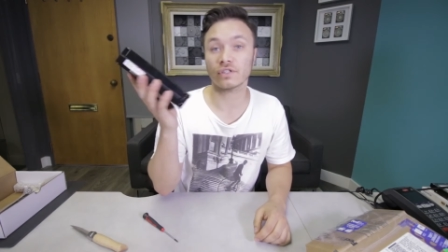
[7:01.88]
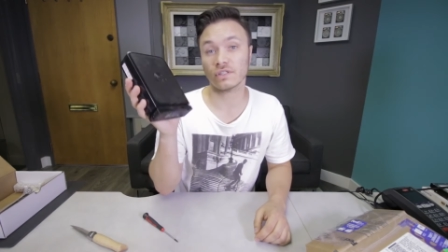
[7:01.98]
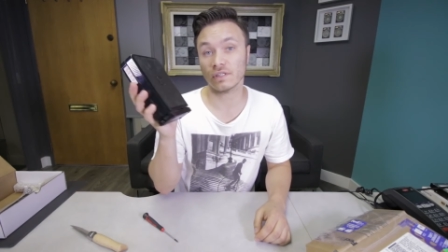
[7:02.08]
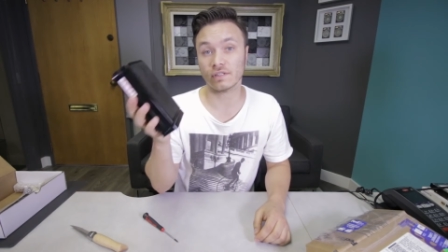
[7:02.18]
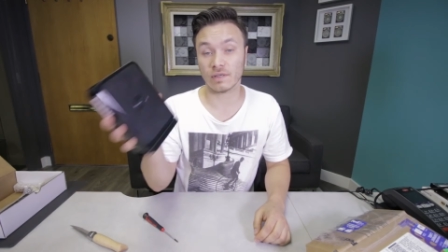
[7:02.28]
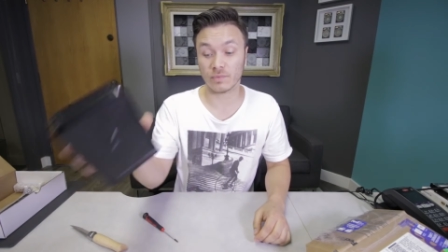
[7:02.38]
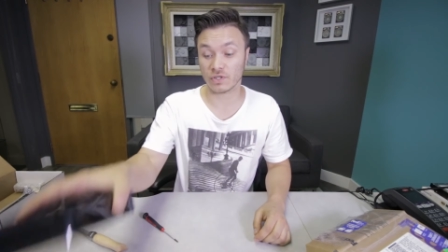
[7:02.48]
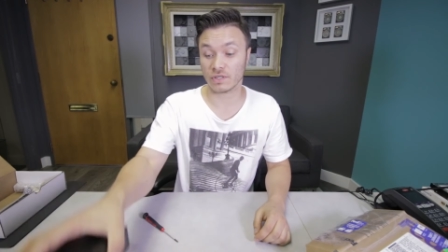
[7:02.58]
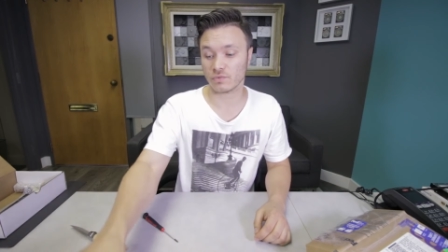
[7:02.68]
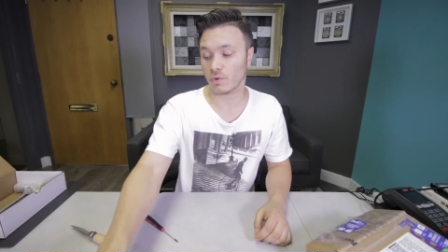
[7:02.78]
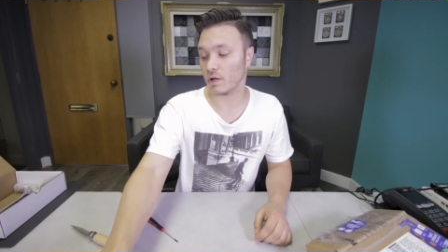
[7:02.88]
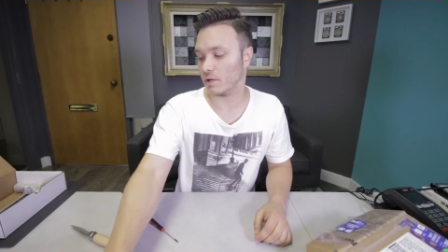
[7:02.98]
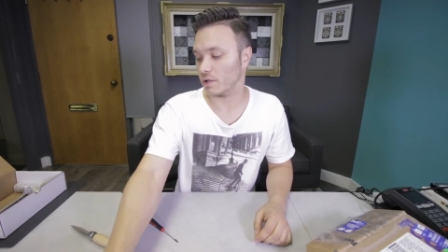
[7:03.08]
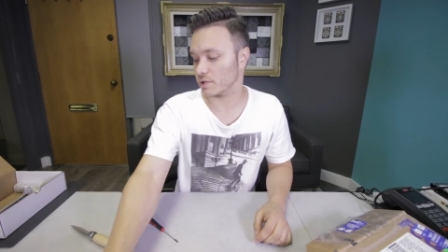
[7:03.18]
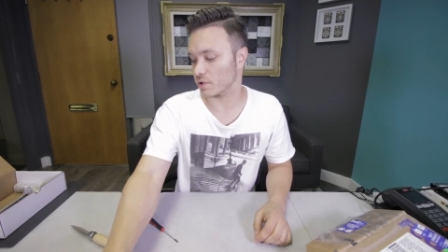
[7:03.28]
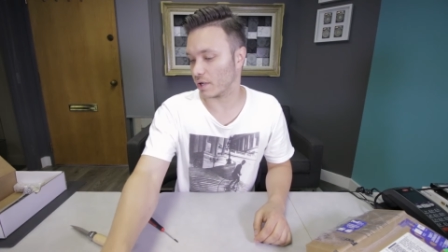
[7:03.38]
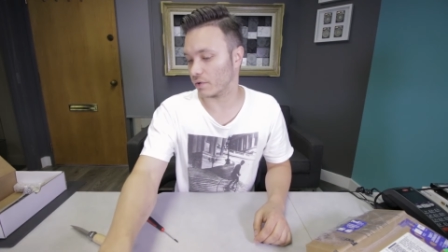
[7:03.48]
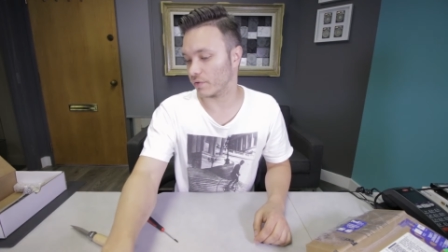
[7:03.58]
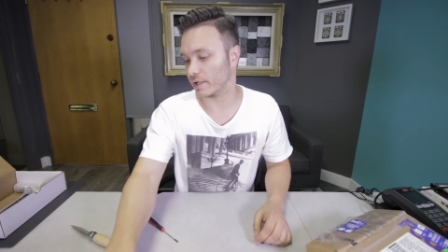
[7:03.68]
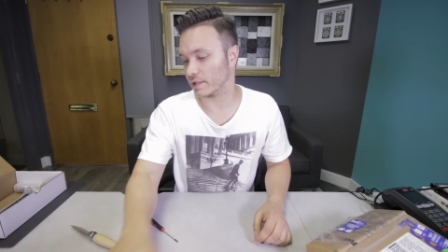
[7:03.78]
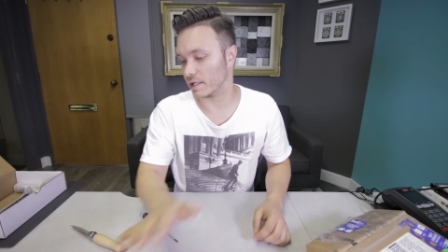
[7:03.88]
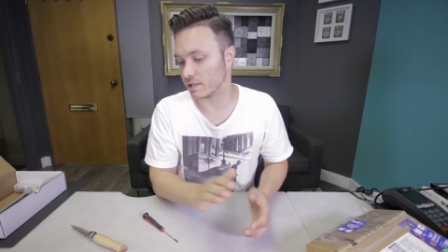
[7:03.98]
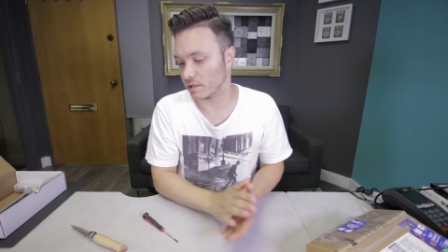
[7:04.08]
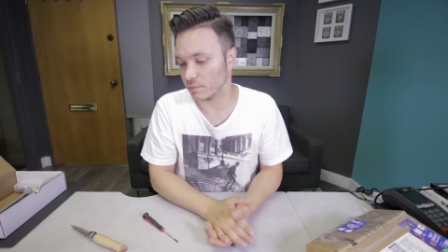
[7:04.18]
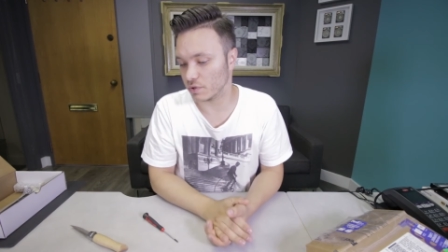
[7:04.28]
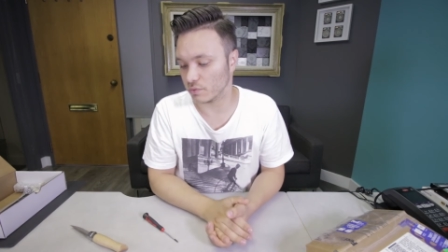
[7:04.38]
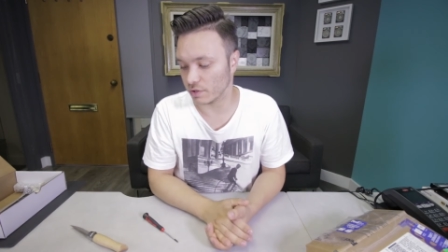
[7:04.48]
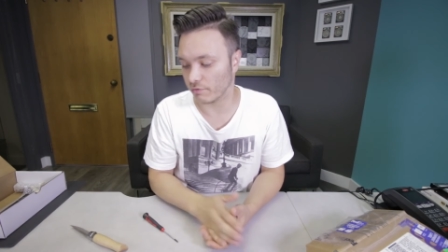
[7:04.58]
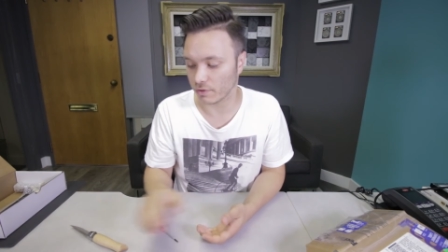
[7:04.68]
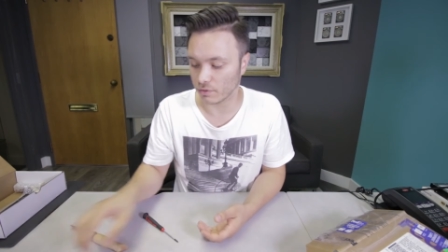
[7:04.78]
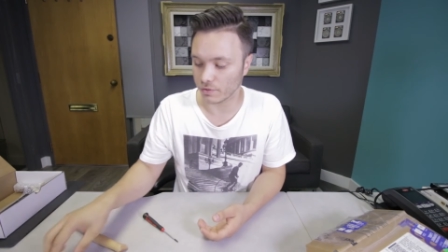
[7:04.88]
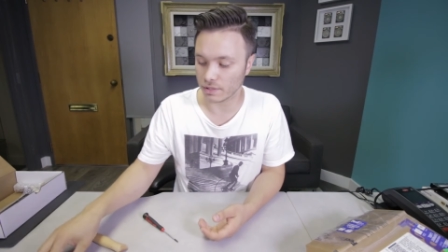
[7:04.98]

just needs imaging as well, so I don't think that's going to be too difficult.